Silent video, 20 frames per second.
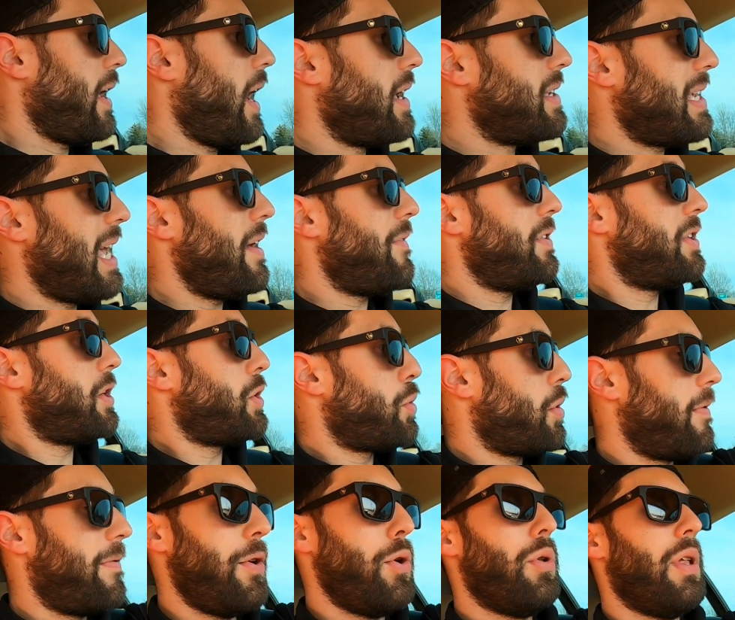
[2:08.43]
Guys, I haven't done
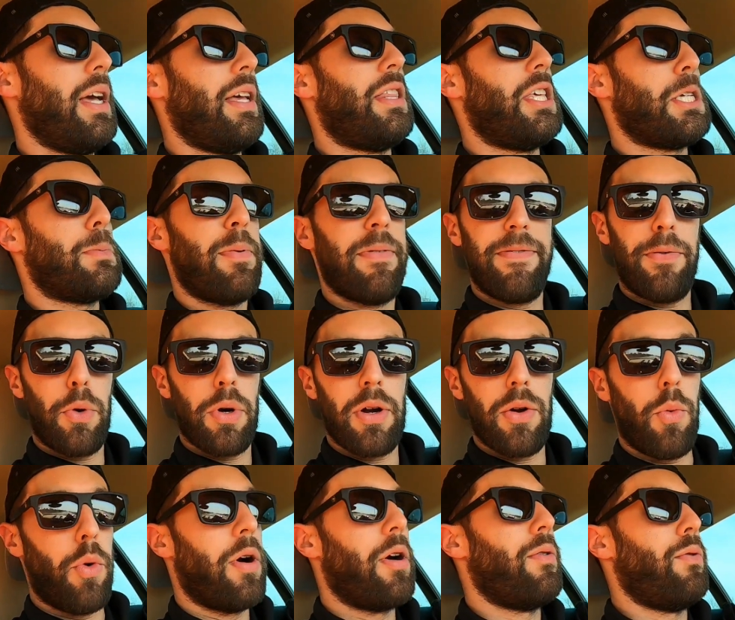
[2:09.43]
a review like this
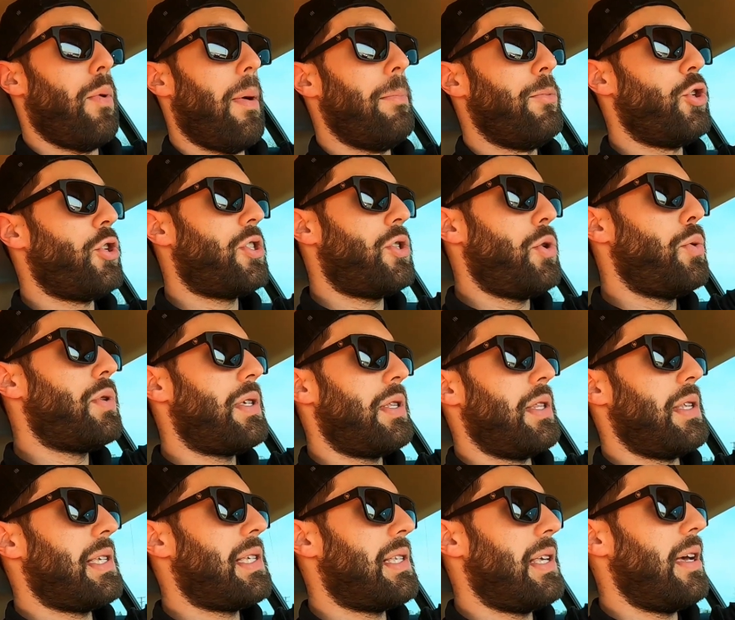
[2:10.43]
before where I'm just
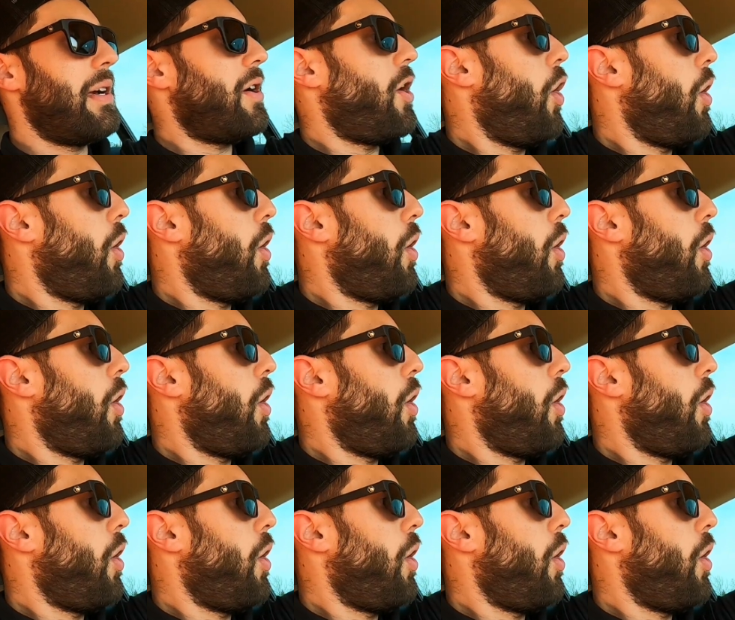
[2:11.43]
using the stick.